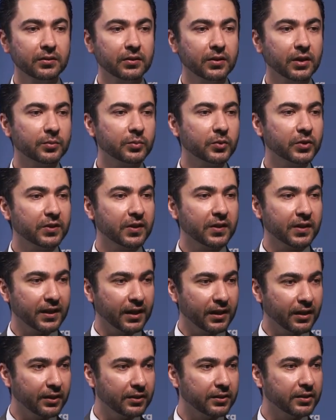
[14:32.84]
you are putting
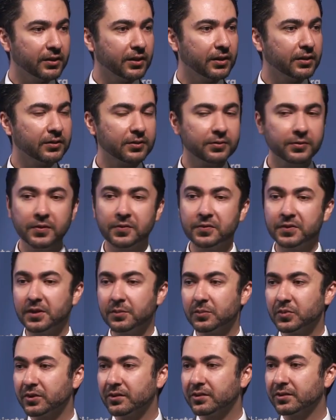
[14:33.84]
another
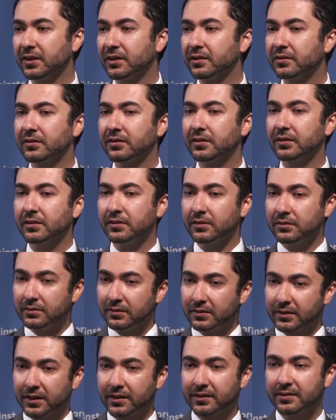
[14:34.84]
15%. So
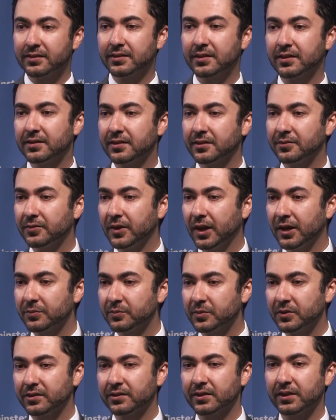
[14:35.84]
like
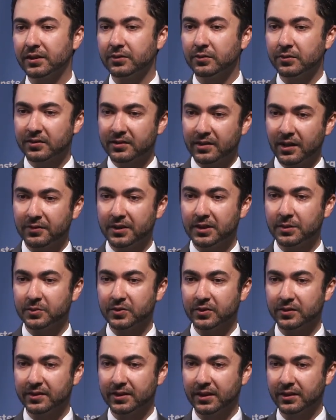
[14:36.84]
65% to
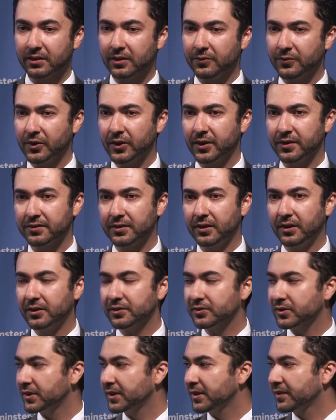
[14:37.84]
70% of Iran's
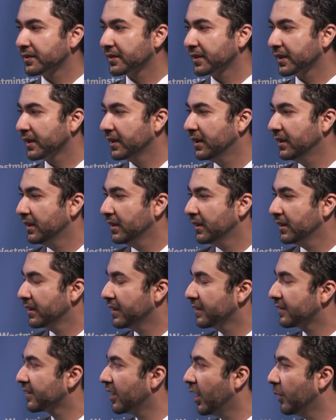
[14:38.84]
hard currency
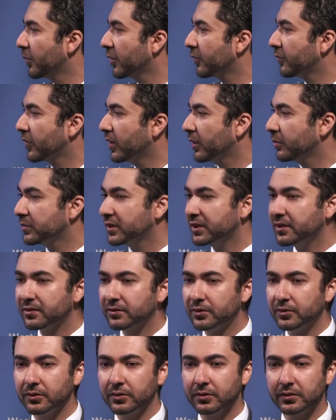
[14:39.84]
is coming from
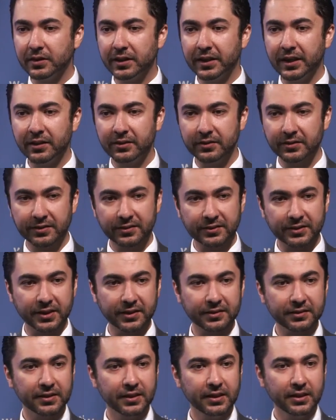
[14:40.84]
these two
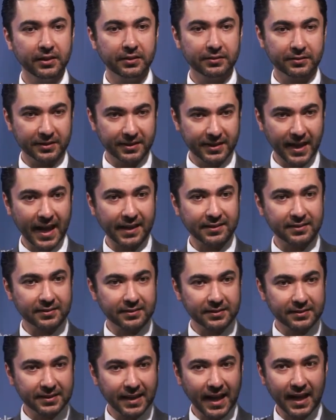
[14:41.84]
industries. So
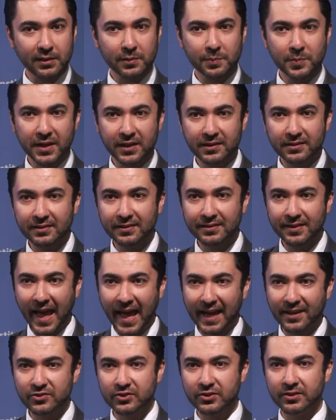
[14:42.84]
that means
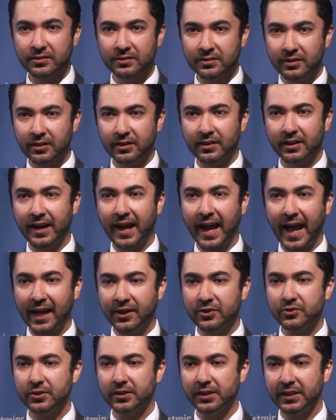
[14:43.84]
sanctions are
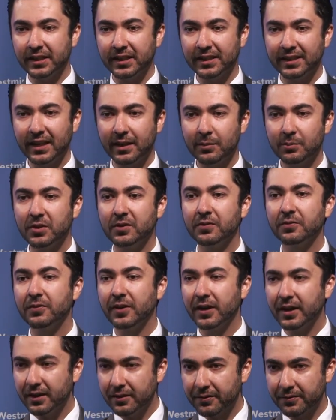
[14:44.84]
actually can be
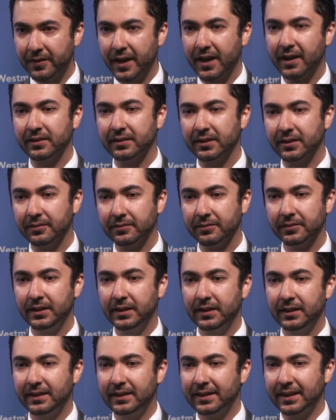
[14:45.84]
very effective,
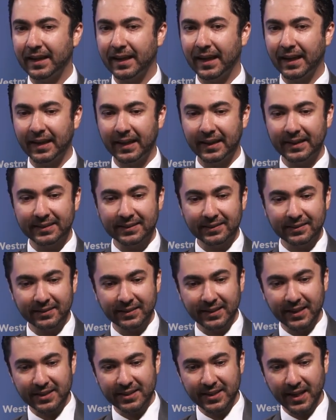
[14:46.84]
and
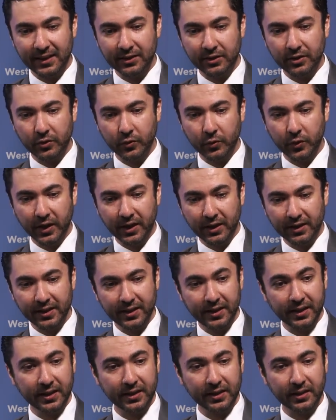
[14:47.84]
they can
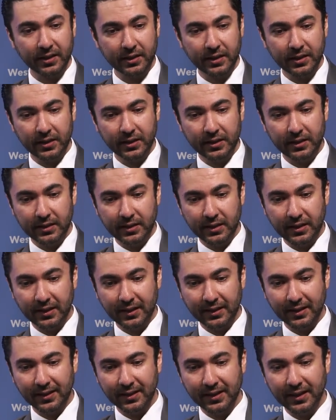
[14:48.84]
quickly
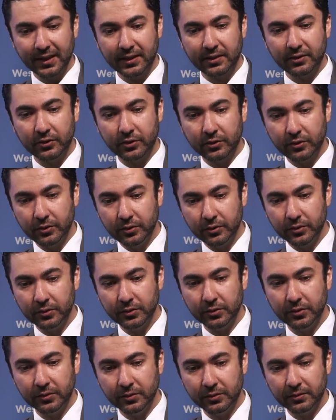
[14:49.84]
lead
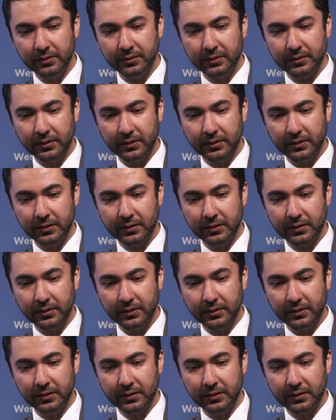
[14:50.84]
to